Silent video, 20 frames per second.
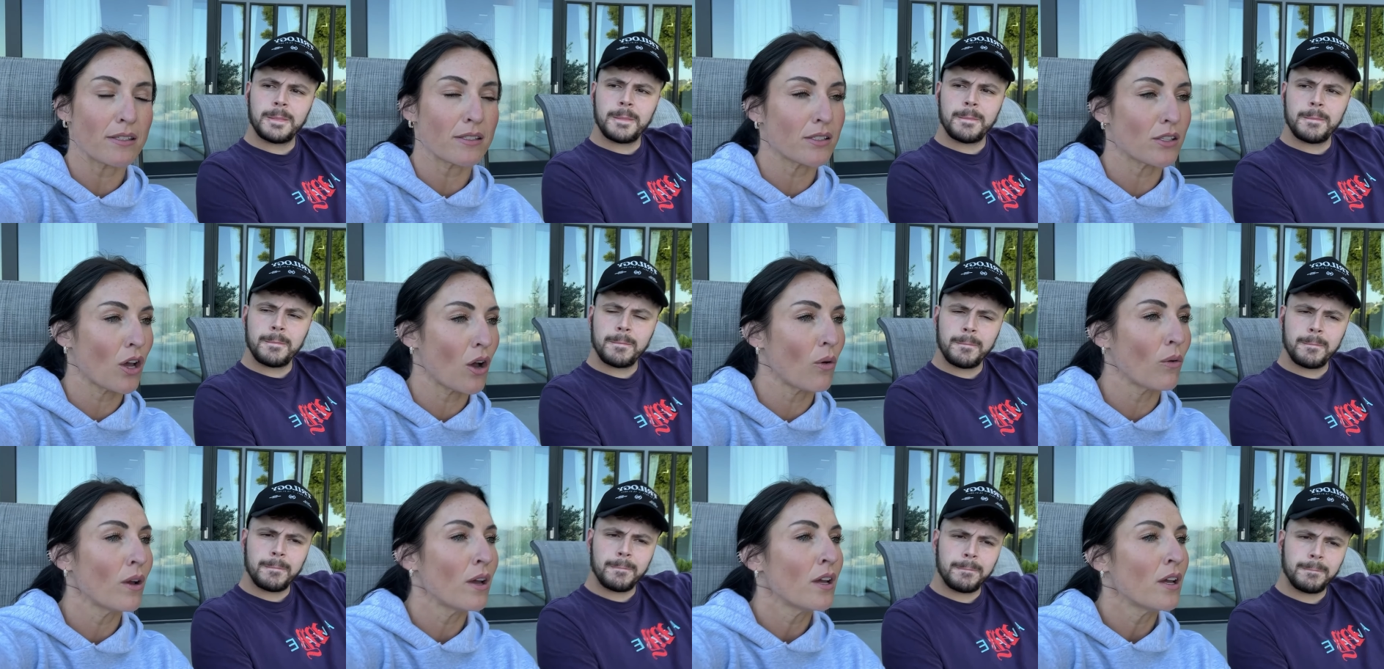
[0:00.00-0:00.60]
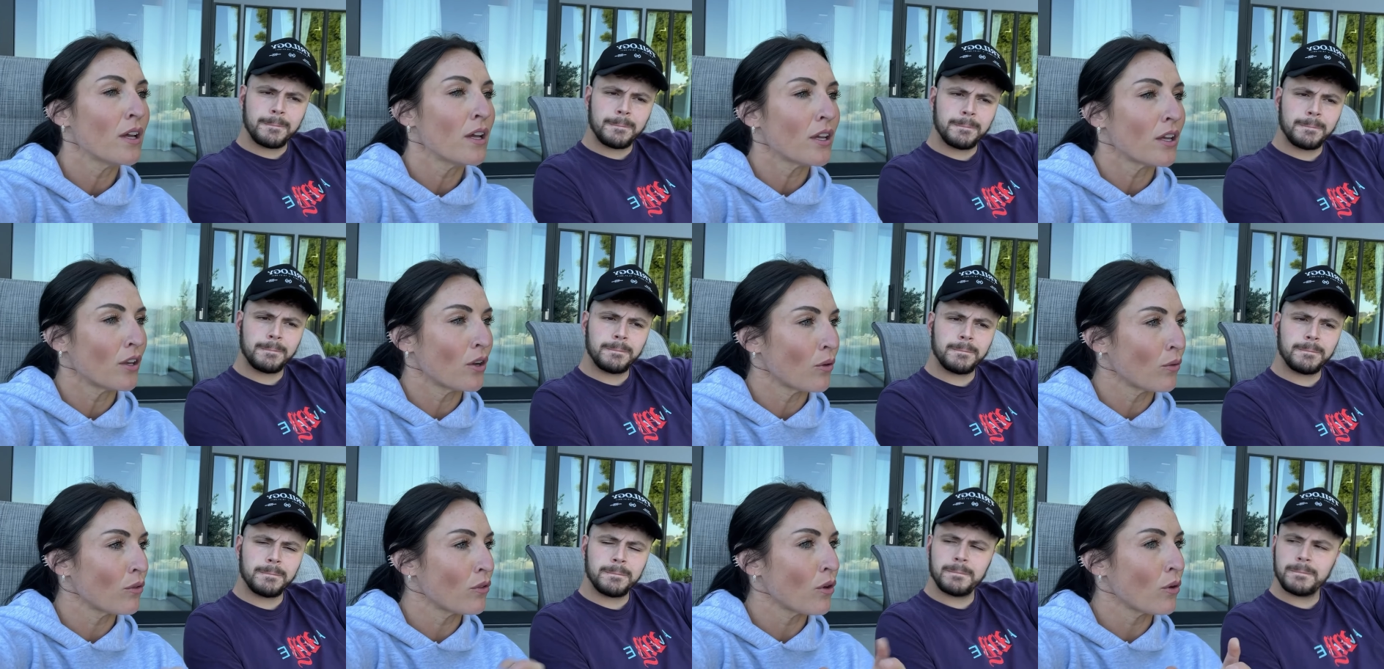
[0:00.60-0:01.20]
Speaker 1: So, you
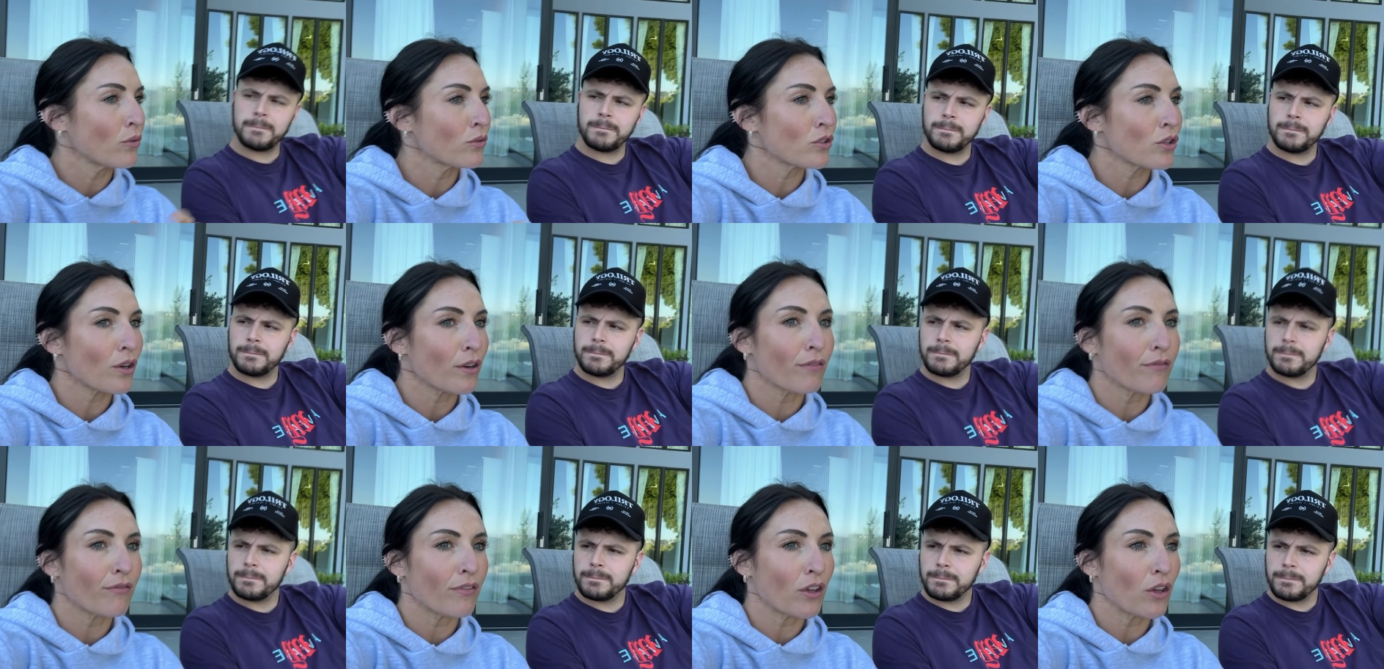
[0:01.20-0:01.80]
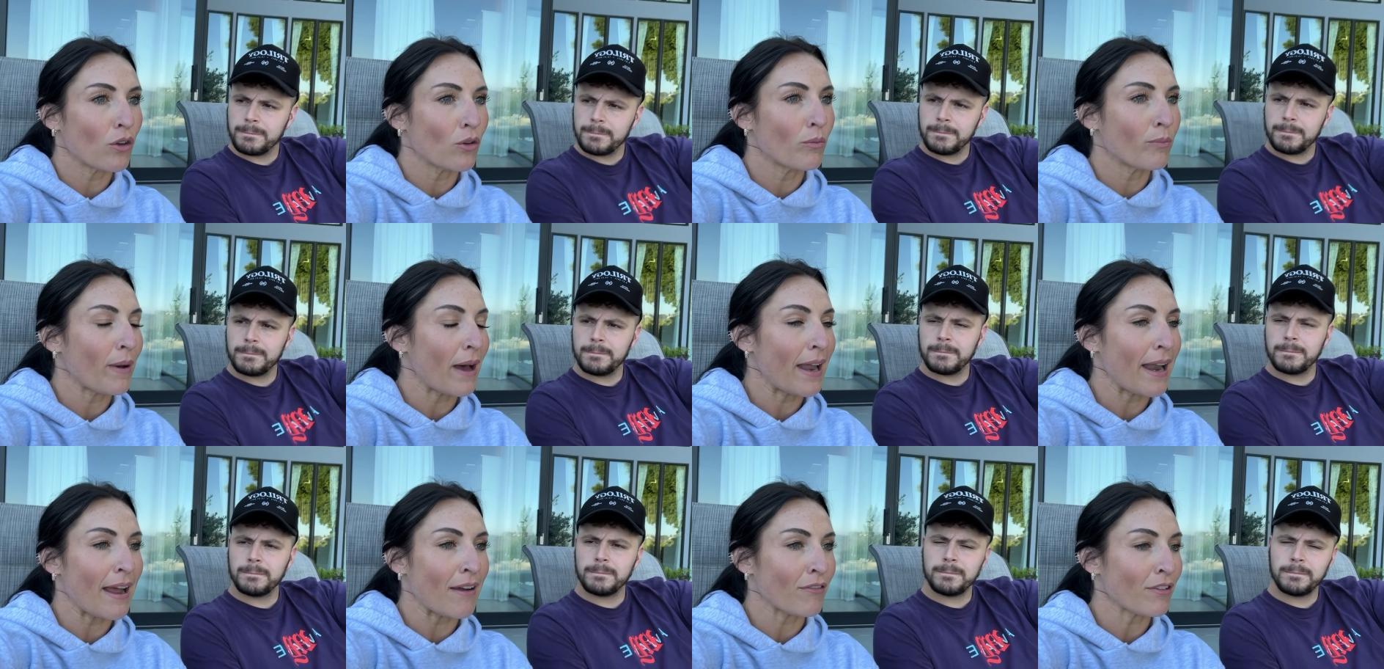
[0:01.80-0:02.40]
know, those are a few,
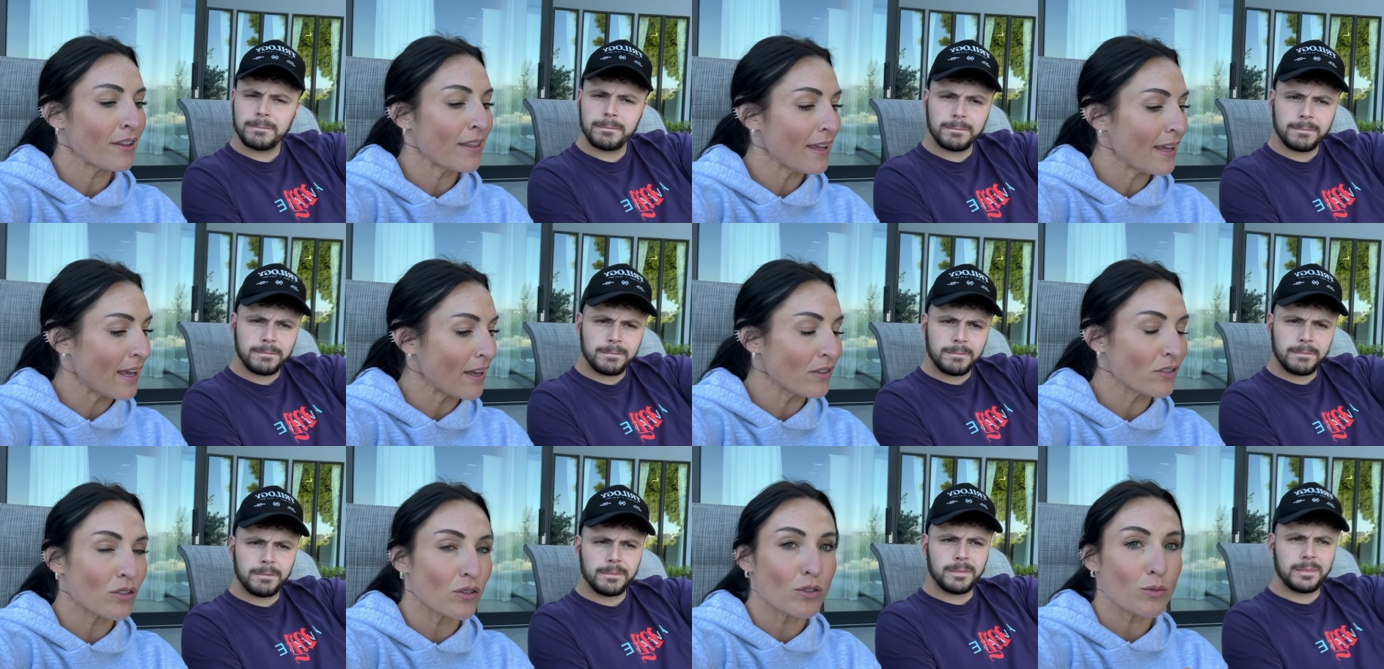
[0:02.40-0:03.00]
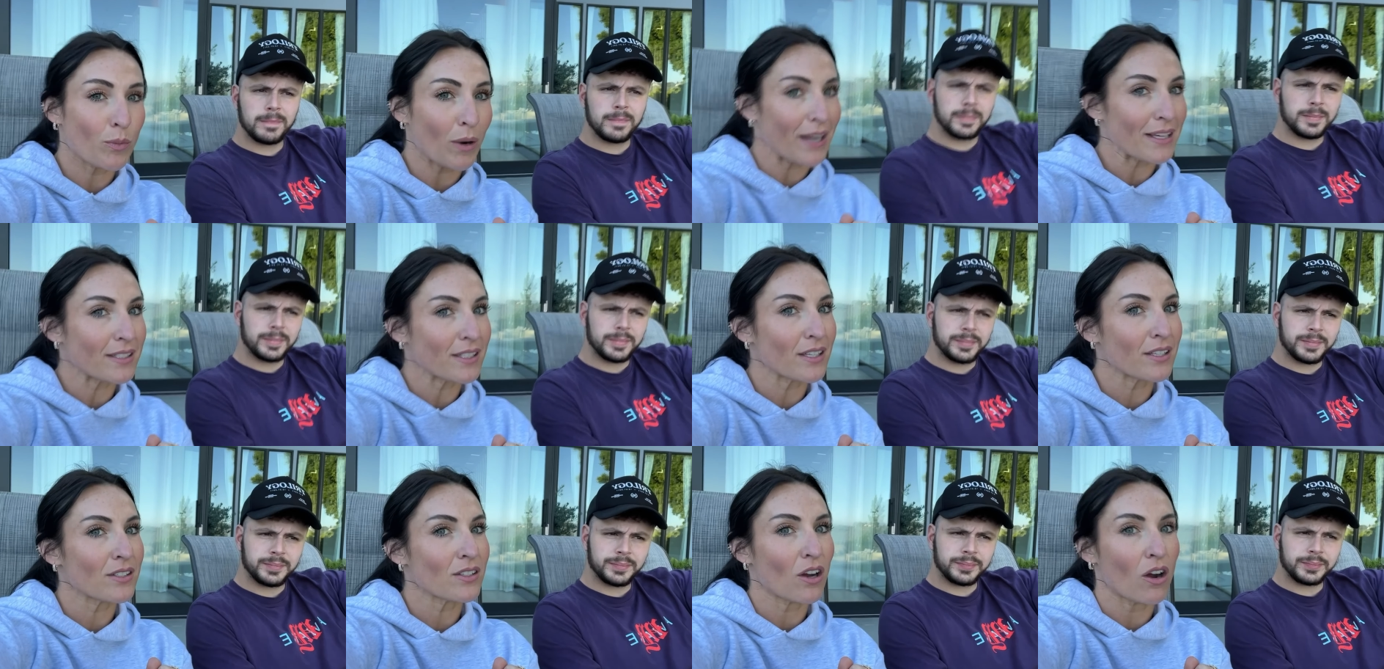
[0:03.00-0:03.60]
but everything else, those
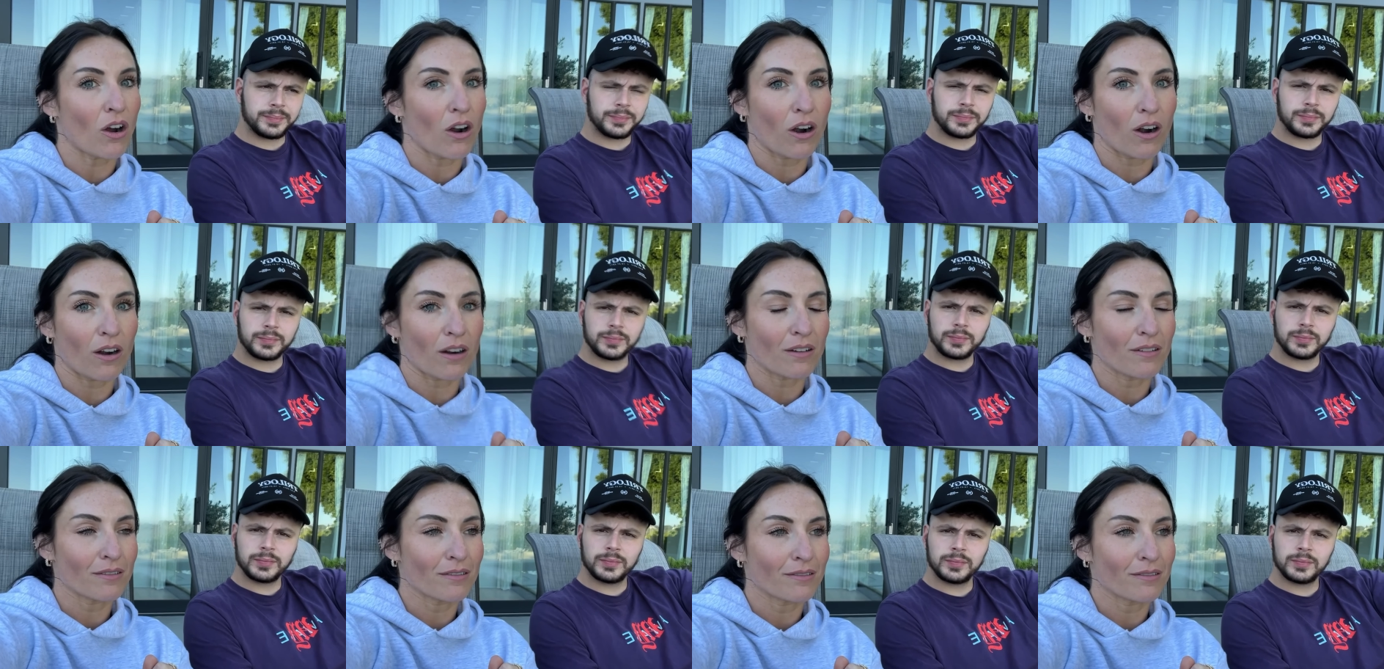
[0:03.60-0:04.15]
prices are,